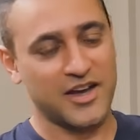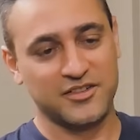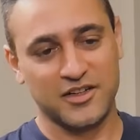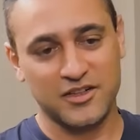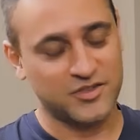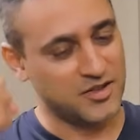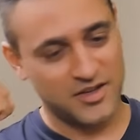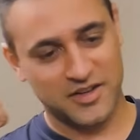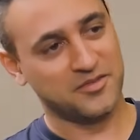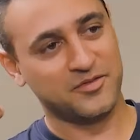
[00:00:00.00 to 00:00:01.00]
And said,
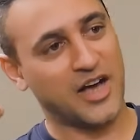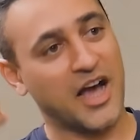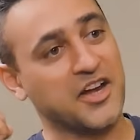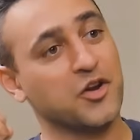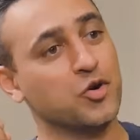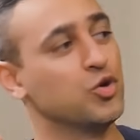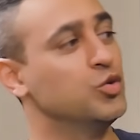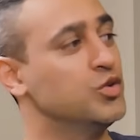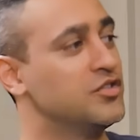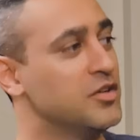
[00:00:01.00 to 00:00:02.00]
"Listen, I need you
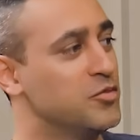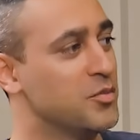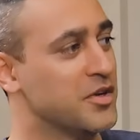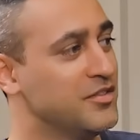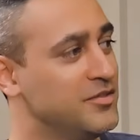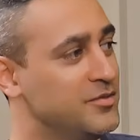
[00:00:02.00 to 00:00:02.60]
to do this film for me."